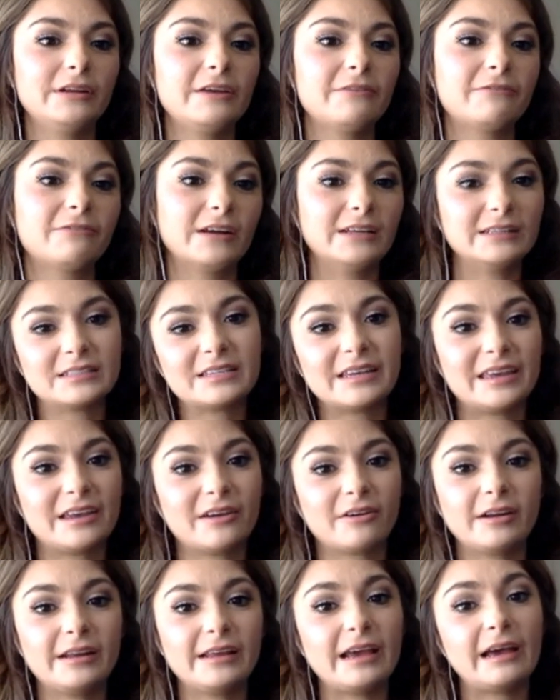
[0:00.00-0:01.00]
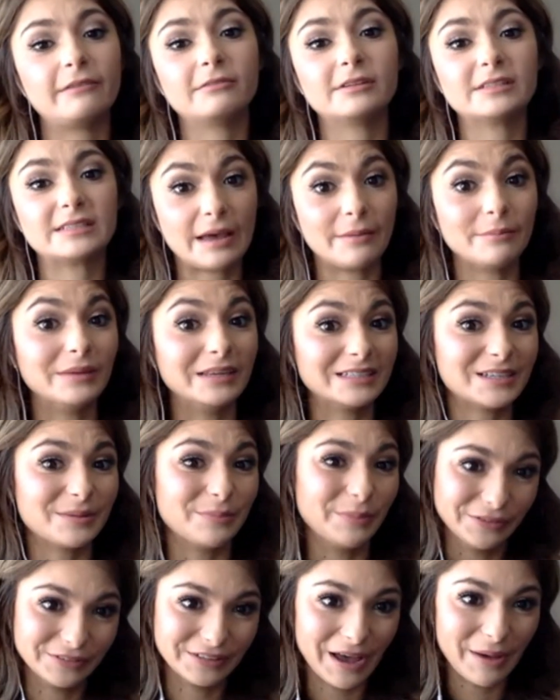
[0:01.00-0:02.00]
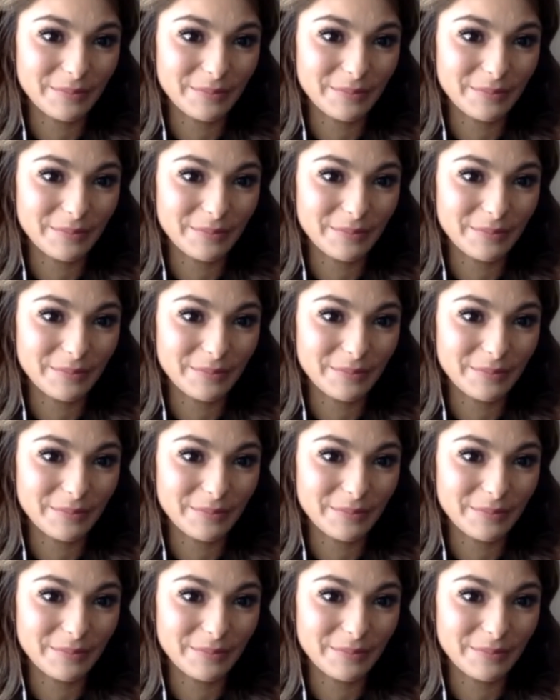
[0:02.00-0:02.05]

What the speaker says: for insecurity and resentment to build up.